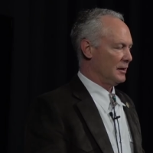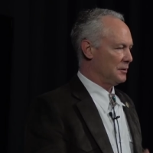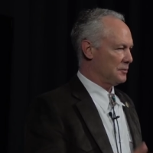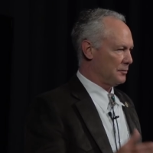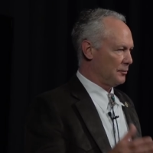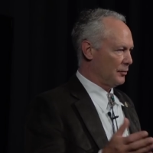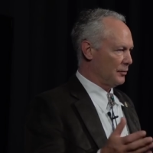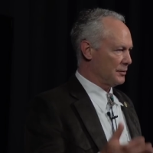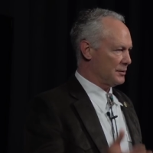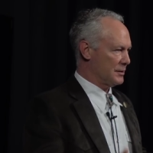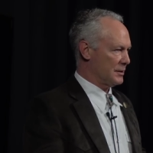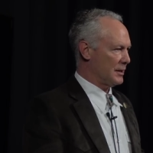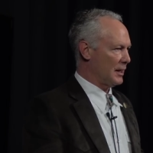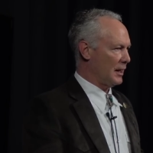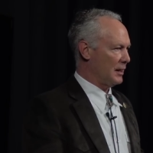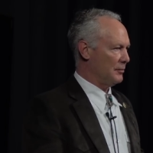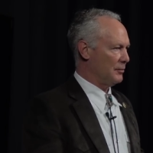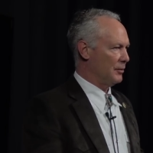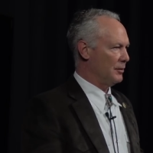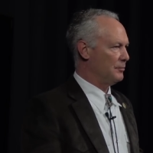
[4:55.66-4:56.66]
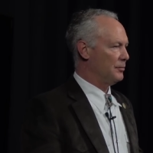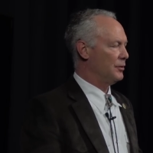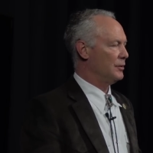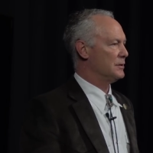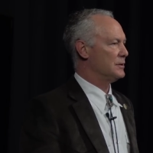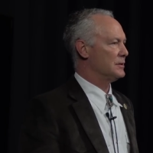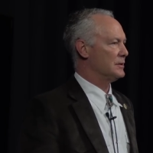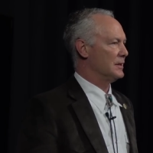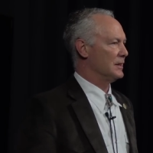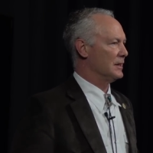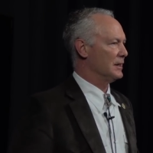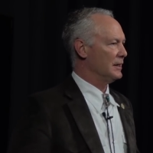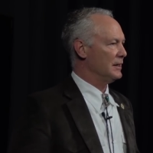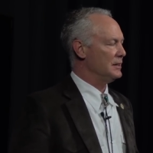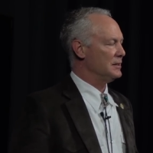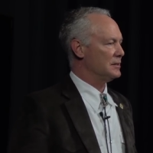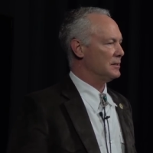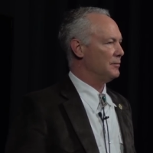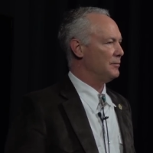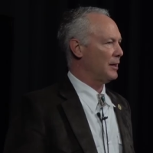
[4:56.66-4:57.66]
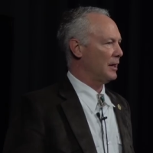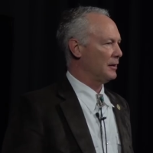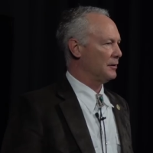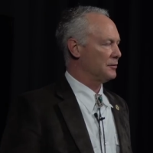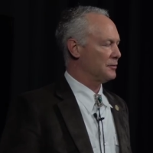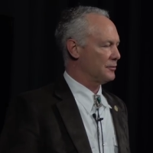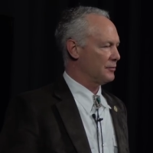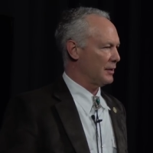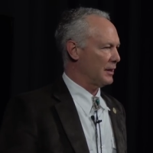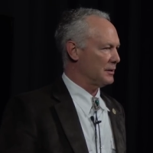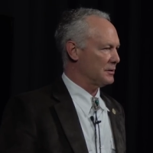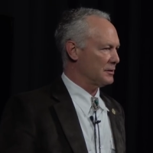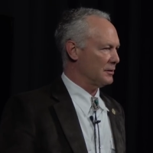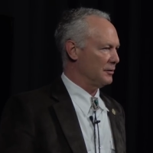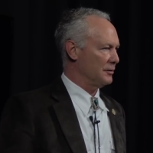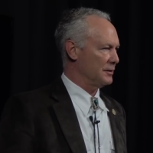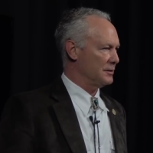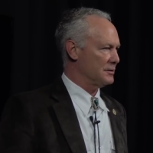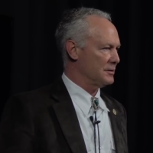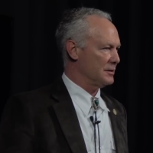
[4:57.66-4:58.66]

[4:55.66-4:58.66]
It's more stable. It puts the least amount of stress on the